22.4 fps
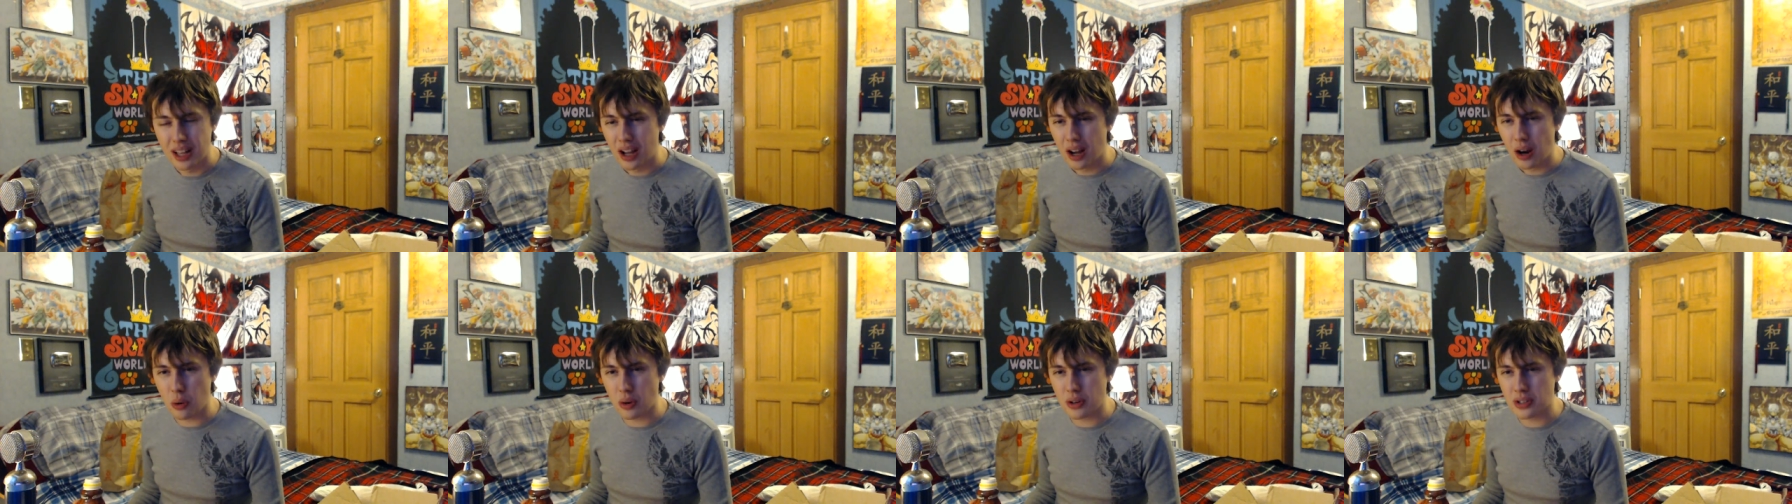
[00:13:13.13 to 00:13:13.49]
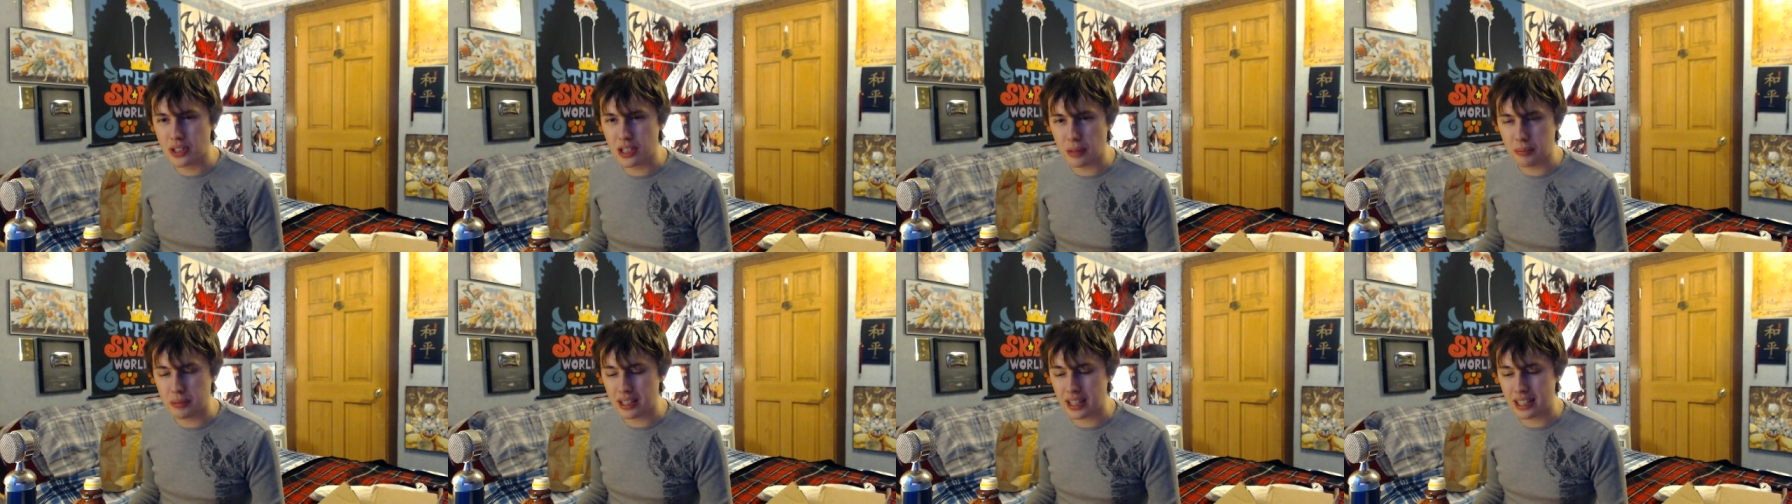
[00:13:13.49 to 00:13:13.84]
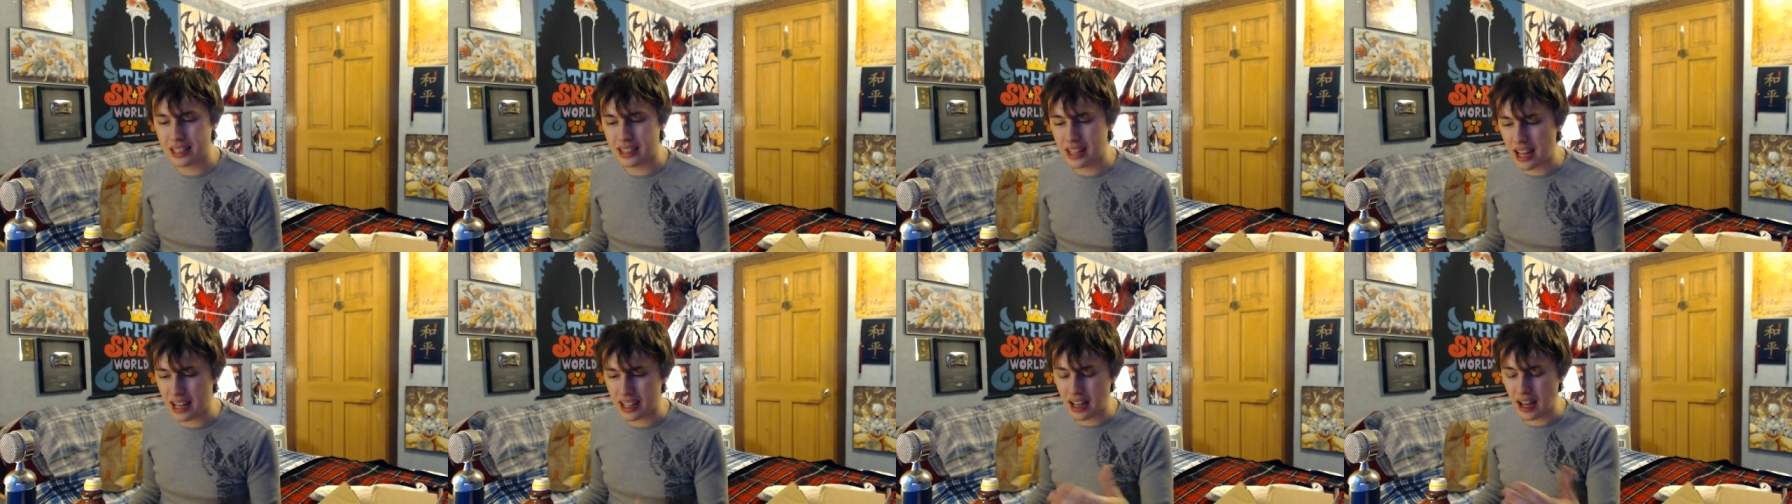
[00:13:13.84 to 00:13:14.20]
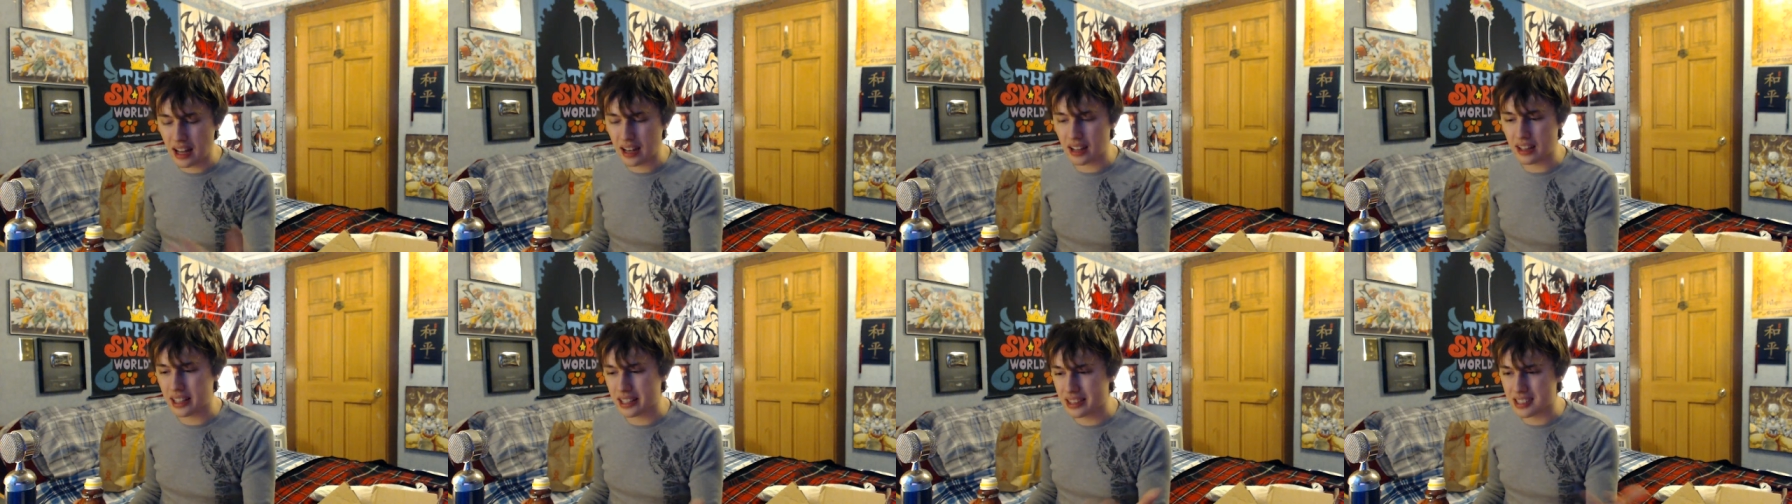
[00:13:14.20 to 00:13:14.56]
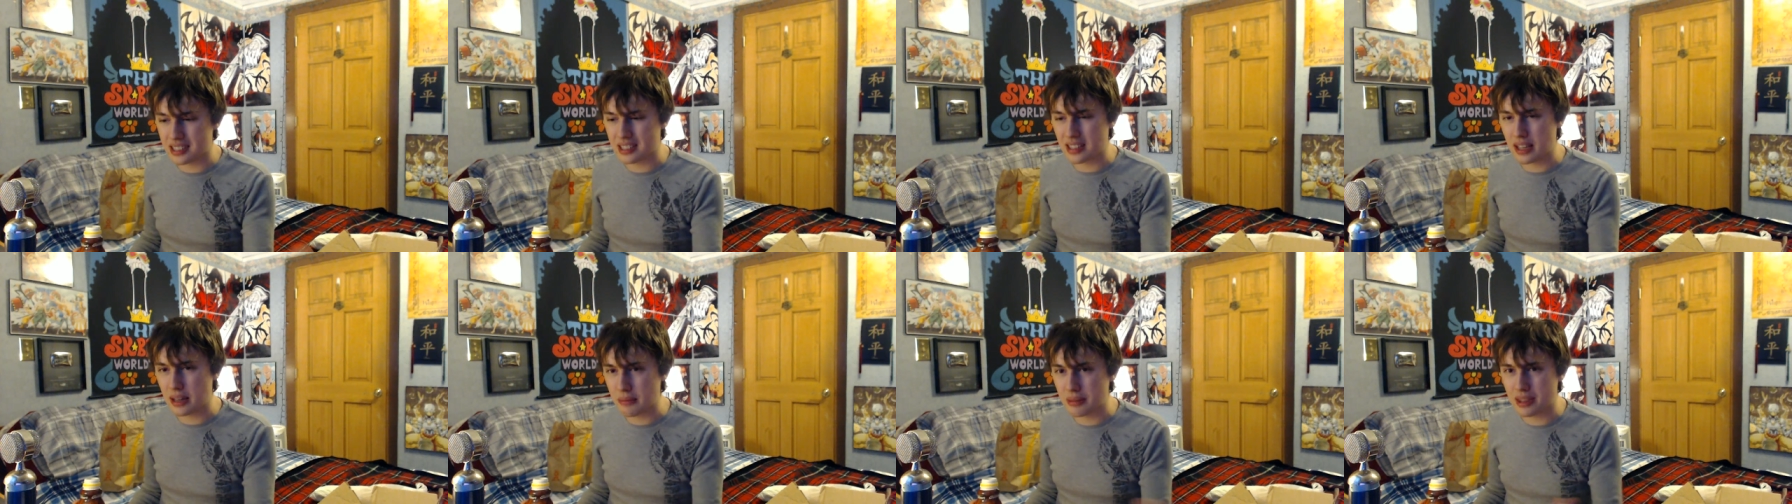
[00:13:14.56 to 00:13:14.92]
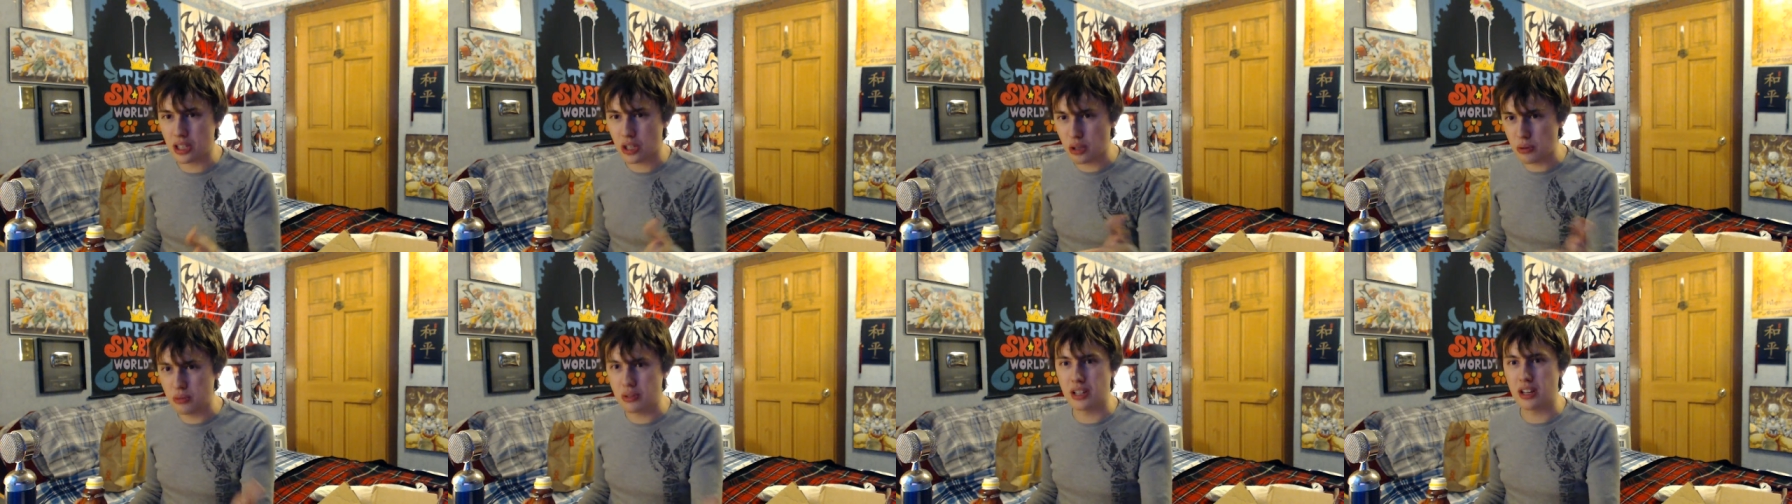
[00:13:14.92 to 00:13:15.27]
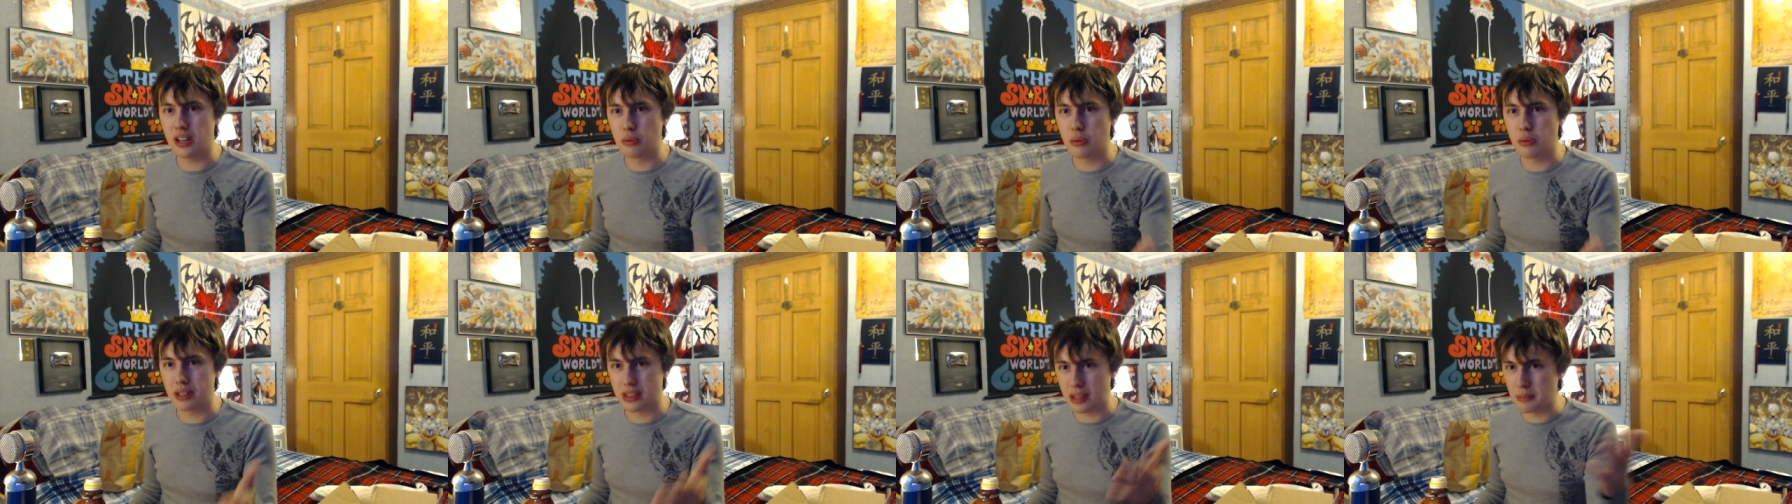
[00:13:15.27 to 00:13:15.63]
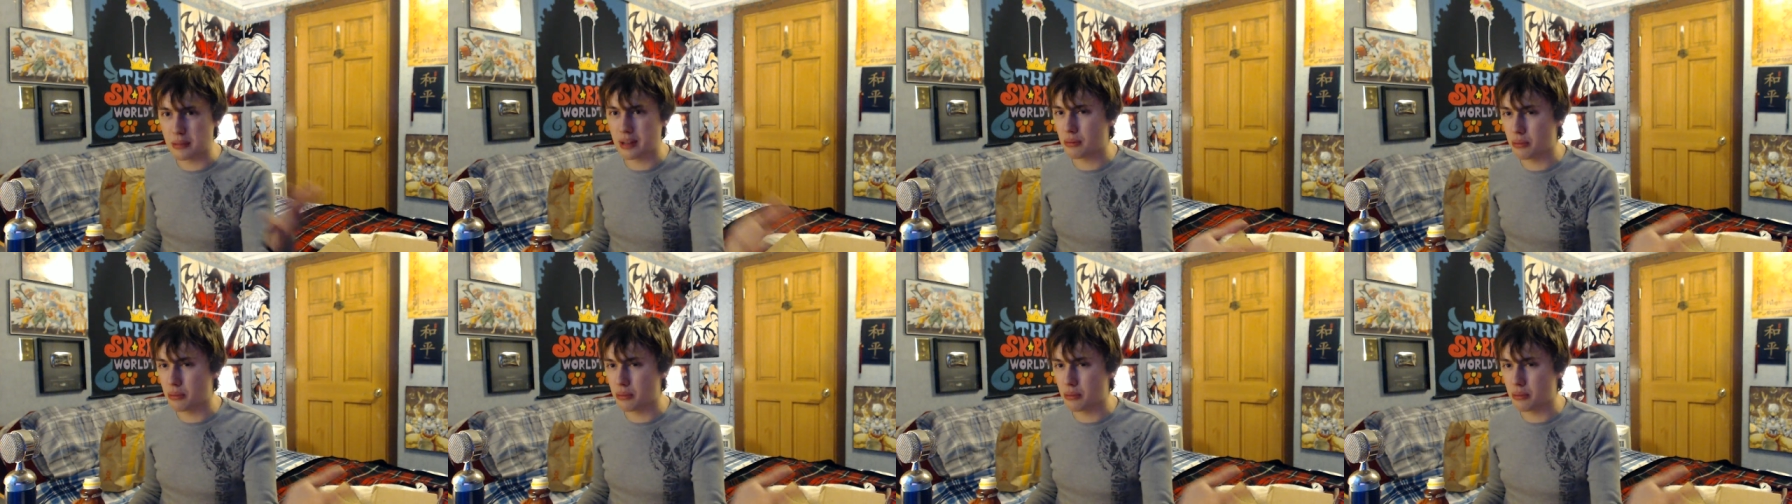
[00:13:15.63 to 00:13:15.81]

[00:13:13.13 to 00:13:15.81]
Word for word: or something like that, kind of like the same thing you did with the